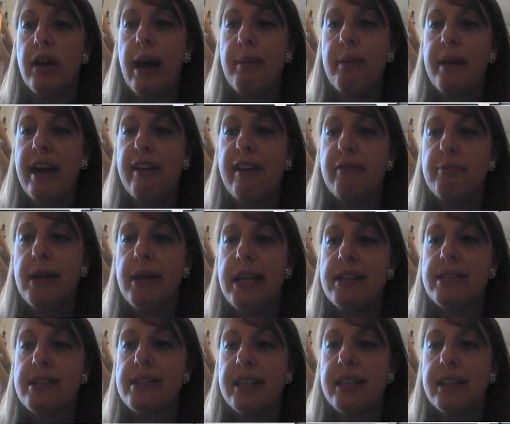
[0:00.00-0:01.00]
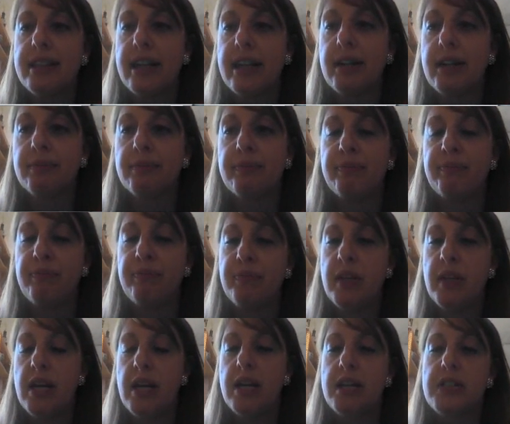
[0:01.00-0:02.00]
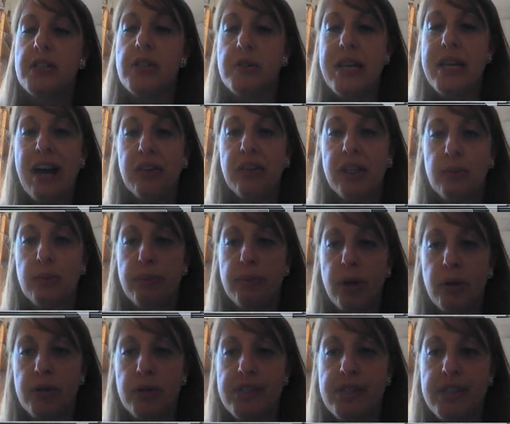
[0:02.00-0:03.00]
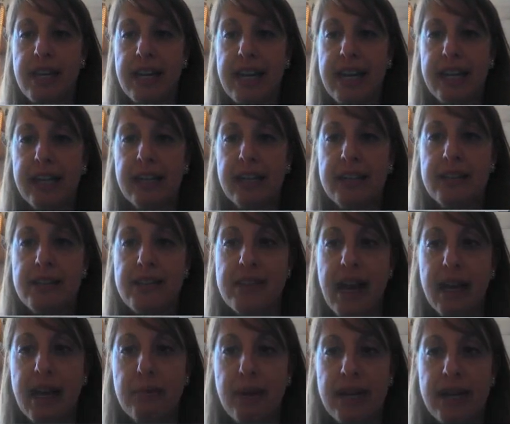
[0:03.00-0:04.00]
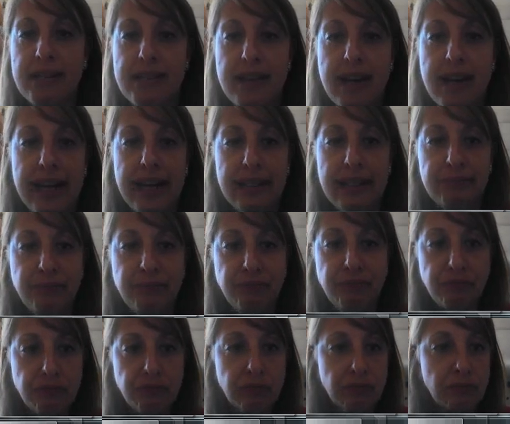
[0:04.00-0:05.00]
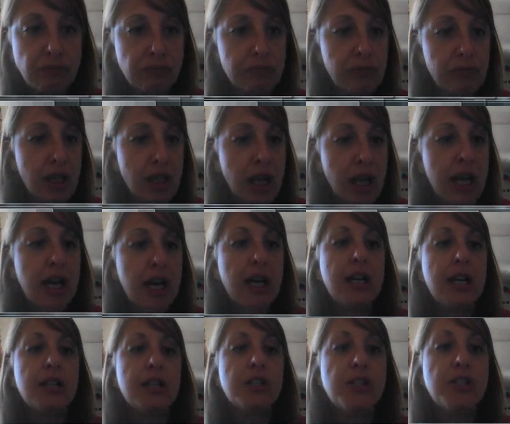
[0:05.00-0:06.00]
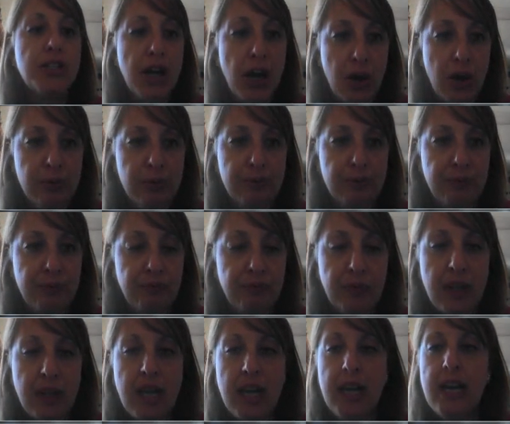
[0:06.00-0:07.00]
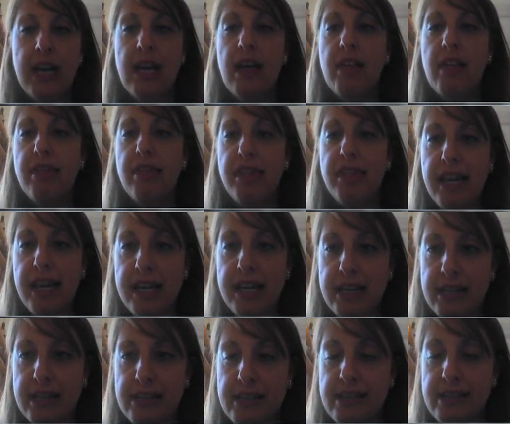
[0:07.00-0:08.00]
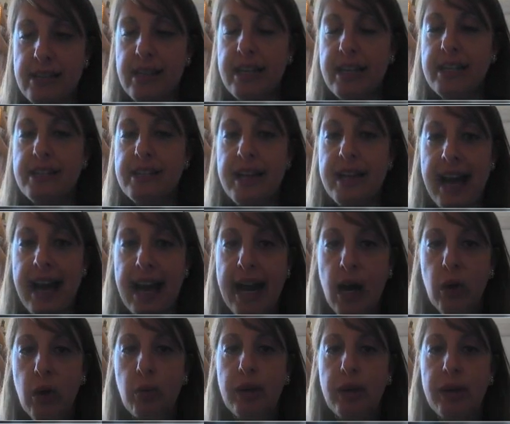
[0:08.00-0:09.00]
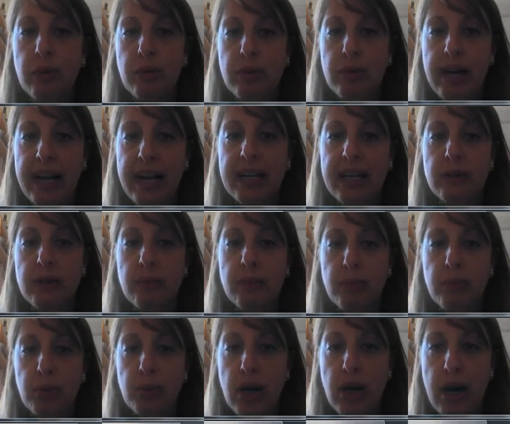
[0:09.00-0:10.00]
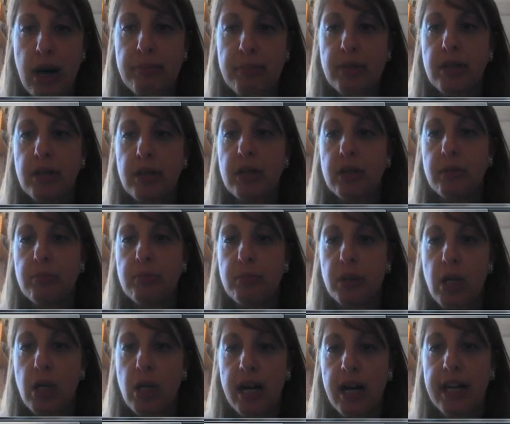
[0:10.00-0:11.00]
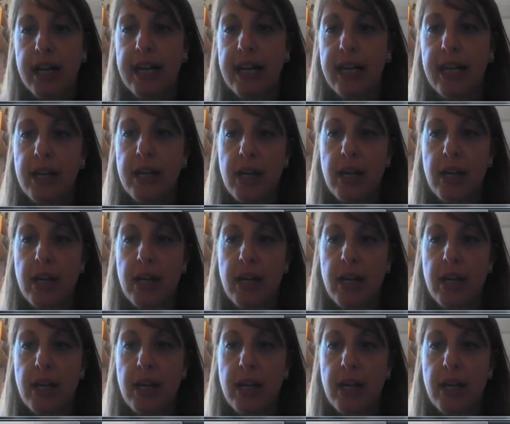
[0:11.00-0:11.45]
I'm going to have Pete sit there. So now they're both sitting side by side. So this is how we write proper blocking.